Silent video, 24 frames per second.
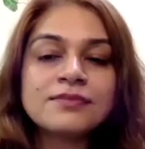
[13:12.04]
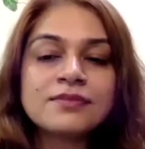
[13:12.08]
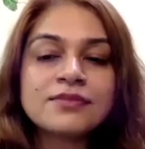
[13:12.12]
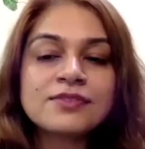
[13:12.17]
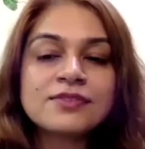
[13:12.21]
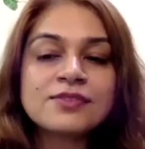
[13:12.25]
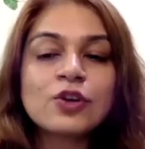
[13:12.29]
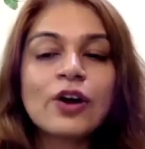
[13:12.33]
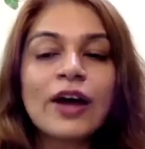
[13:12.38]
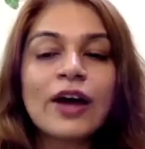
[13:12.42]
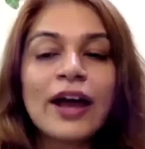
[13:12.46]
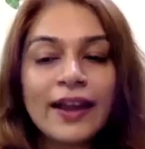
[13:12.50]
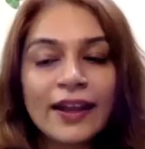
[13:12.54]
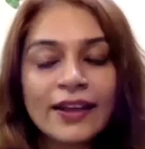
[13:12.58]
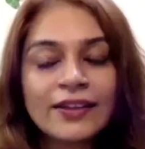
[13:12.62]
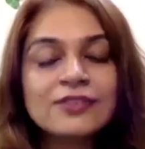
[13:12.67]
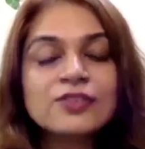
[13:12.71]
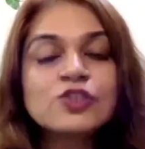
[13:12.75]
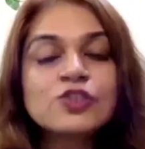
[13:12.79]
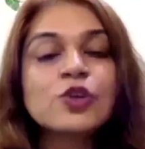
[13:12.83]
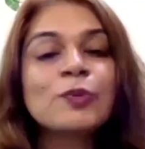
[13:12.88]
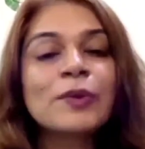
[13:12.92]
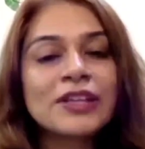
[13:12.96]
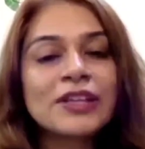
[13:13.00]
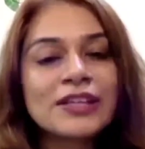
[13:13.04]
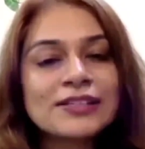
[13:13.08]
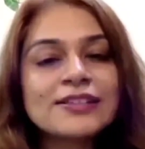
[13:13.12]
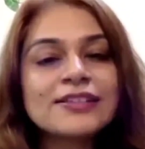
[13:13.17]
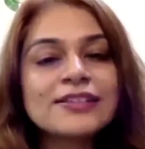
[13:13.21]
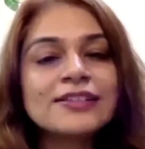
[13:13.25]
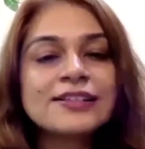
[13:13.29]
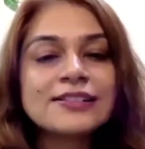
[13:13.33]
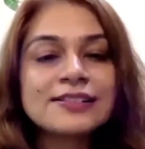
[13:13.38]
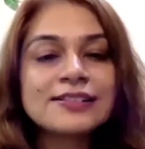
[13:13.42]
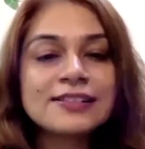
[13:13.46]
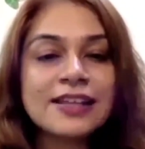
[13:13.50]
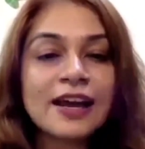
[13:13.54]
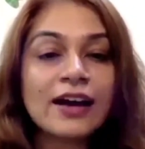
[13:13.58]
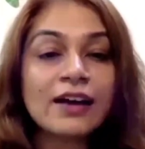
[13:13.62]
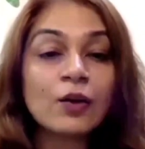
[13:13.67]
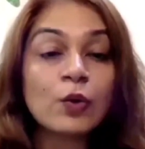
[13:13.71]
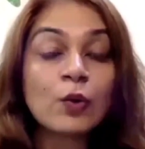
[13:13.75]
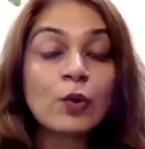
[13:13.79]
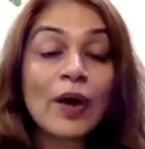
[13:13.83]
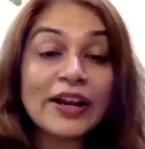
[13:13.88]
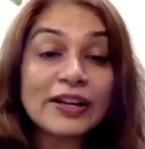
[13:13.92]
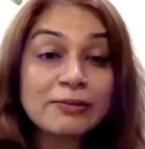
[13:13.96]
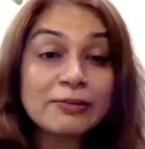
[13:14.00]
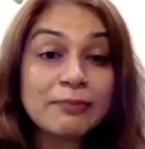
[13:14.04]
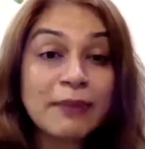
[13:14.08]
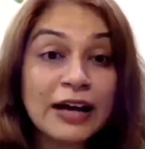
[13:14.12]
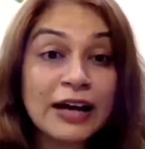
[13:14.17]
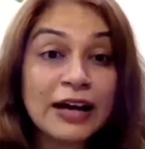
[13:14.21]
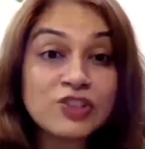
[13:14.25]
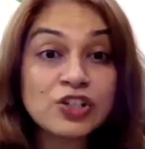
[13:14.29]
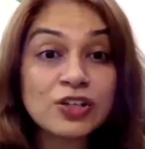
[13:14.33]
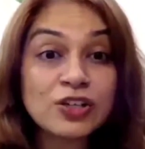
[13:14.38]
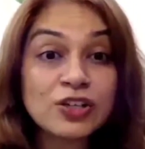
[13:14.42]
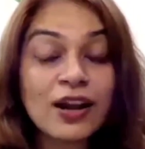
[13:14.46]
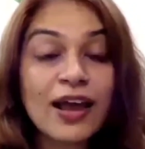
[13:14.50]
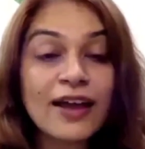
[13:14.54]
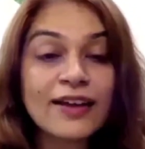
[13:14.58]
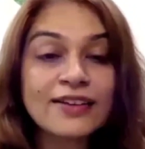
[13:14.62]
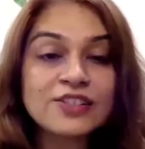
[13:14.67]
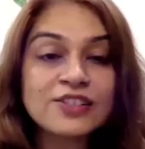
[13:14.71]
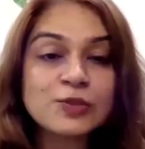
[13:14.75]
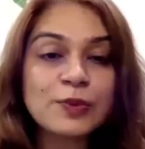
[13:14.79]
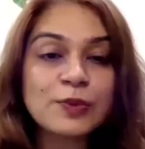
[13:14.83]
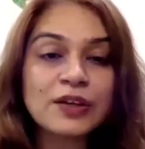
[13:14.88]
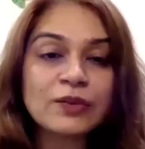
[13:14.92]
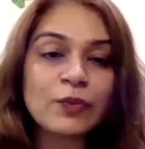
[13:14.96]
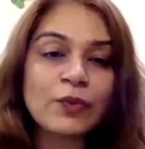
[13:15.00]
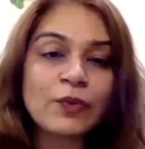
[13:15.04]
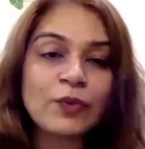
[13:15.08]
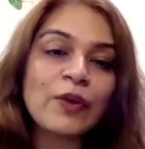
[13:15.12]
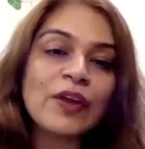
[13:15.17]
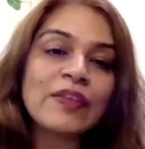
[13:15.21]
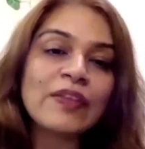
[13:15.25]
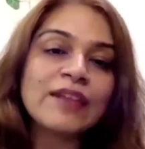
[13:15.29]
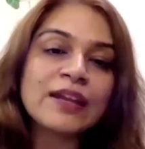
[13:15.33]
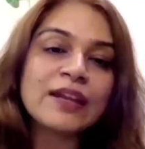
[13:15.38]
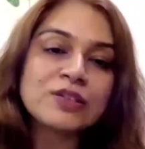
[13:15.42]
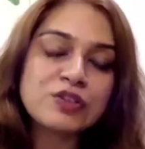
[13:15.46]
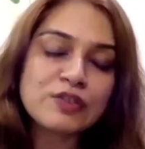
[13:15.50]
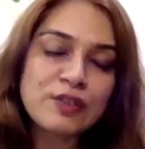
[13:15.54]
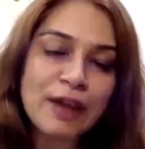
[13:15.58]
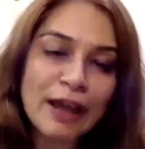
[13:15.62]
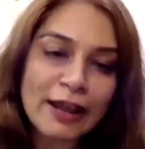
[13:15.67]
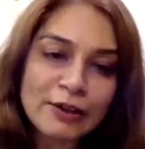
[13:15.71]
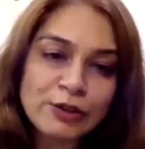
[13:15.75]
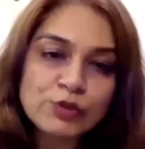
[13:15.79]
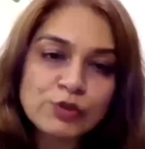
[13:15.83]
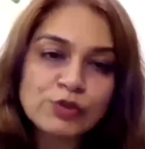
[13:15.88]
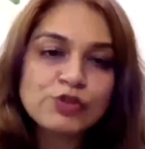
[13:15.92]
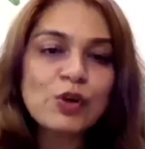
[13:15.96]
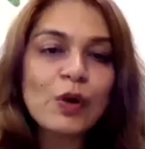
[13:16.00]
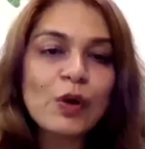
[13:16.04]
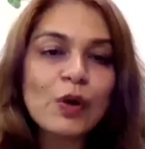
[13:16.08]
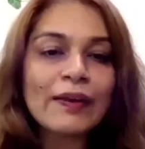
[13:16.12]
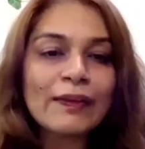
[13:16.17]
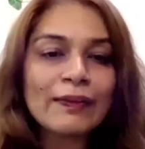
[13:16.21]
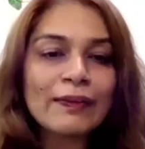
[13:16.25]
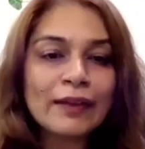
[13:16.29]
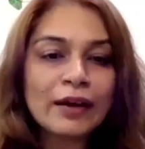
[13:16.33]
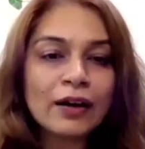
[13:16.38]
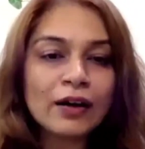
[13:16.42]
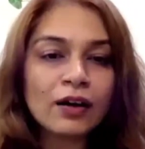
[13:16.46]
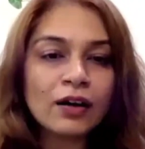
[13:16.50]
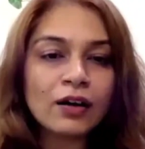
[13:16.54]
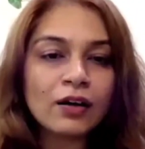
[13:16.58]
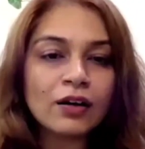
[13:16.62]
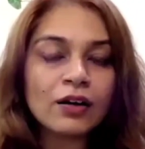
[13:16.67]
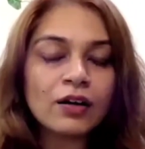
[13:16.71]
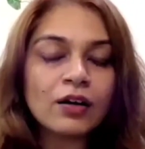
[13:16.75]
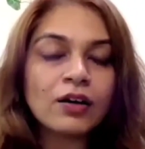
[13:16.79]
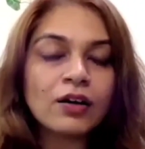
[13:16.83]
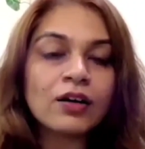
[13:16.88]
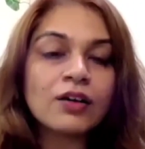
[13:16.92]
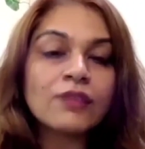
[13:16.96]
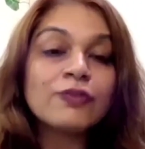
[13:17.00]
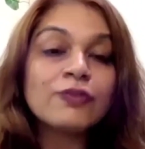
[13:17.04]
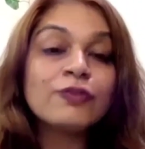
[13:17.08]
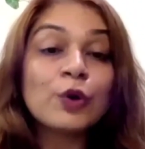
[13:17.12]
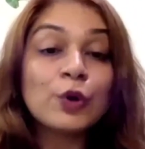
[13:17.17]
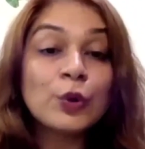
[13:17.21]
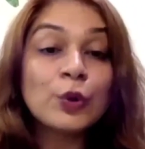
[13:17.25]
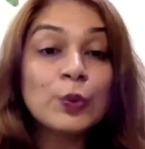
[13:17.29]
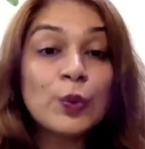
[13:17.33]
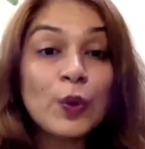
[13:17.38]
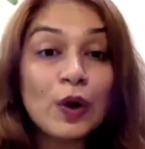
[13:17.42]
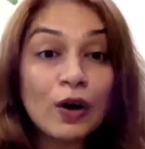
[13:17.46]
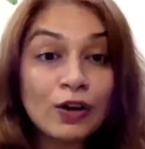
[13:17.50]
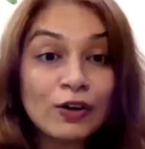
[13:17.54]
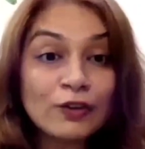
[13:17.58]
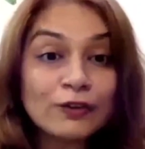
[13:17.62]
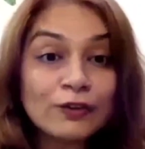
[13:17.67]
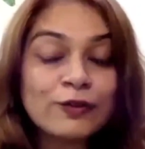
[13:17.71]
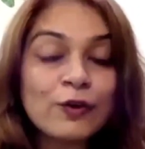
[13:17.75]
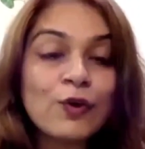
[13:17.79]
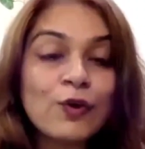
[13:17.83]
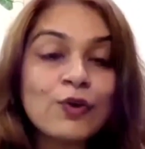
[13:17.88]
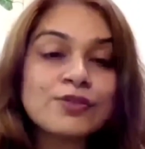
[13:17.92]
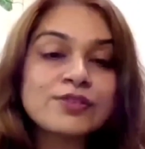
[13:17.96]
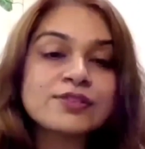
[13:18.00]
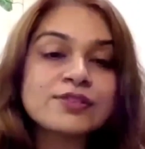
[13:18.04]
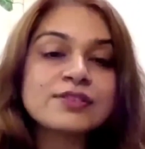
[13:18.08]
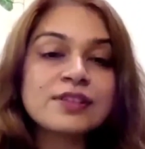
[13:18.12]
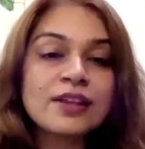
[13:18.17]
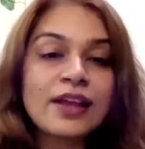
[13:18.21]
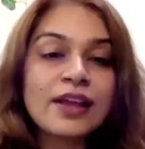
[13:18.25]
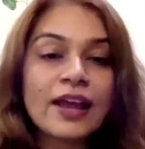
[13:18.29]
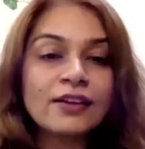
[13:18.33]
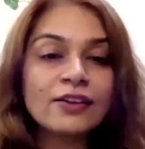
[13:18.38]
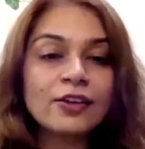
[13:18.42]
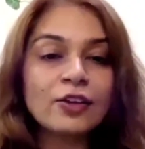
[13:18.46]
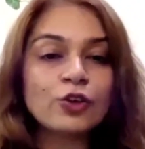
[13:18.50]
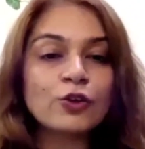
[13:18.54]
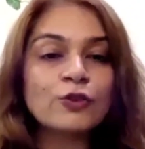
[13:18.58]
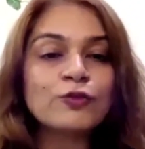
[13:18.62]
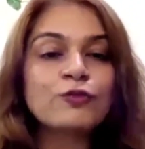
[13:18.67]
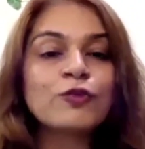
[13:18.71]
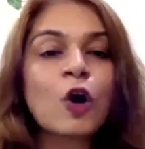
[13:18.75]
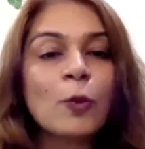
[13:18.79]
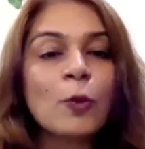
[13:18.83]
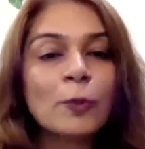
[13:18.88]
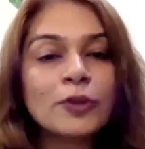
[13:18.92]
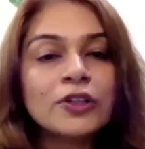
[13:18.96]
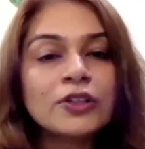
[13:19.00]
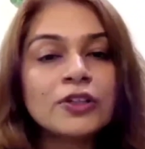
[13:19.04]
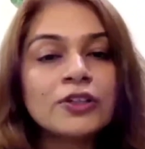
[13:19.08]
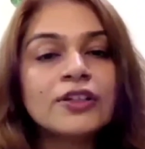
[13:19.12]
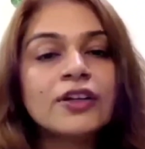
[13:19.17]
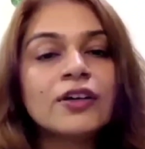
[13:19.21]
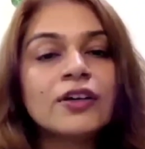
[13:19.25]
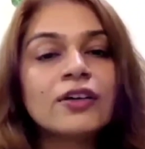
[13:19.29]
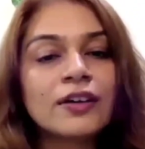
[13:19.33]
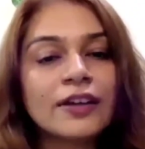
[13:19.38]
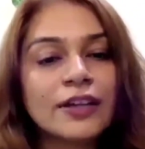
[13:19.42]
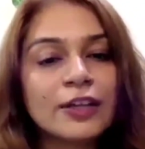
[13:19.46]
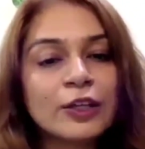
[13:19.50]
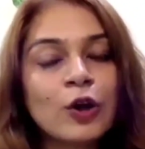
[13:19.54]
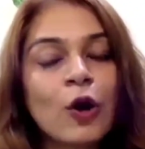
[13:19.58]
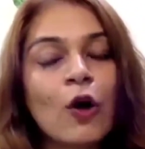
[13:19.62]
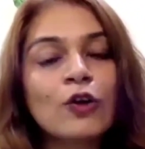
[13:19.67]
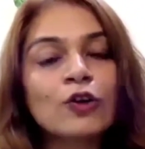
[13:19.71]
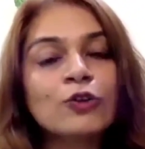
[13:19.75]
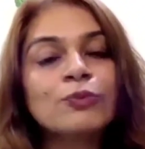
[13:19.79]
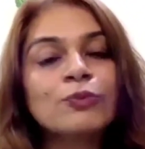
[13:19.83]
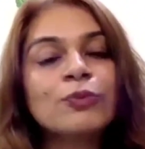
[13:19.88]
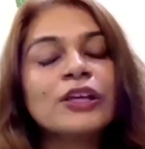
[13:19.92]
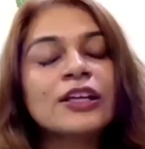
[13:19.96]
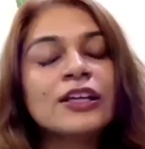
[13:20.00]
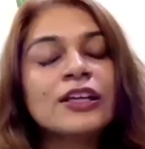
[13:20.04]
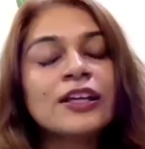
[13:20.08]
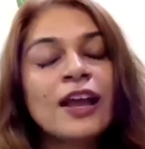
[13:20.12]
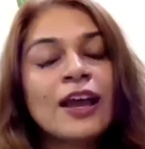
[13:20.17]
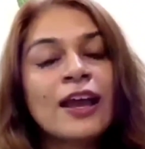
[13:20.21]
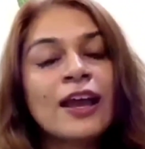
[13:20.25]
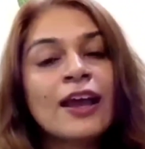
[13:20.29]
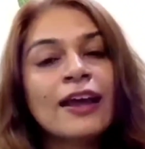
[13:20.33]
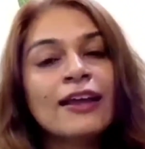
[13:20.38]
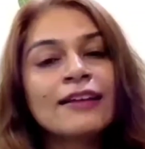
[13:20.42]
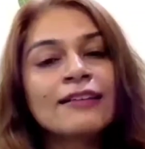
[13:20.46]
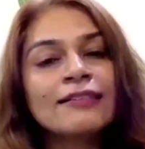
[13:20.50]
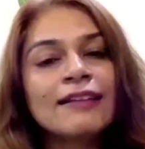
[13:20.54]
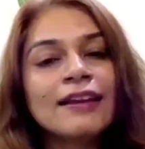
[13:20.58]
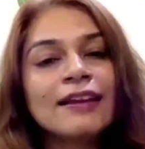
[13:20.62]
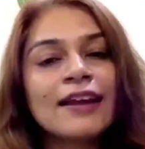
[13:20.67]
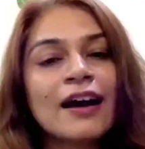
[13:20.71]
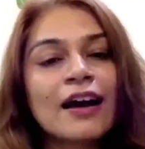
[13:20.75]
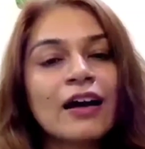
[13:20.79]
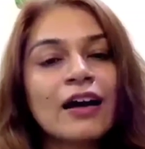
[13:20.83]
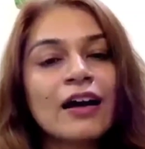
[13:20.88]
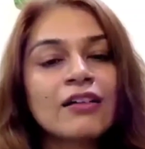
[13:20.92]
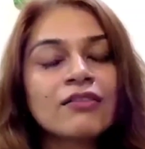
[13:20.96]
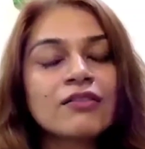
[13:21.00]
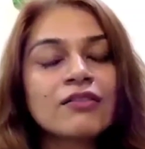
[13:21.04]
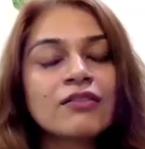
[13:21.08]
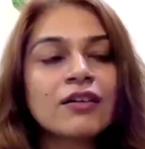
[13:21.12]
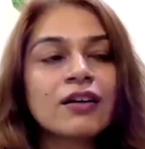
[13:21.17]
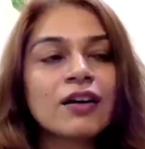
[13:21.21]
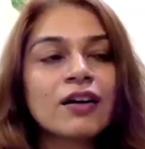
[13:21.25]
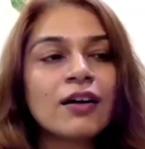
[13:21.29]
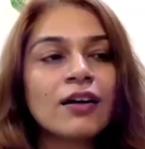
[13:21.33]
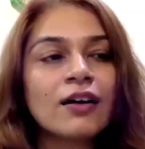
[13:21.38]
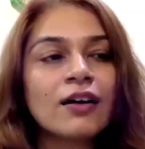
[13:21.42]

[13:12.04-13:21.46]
so in so many cities they are quite marginalized, but when they try to join the full workforce and formal economy, they are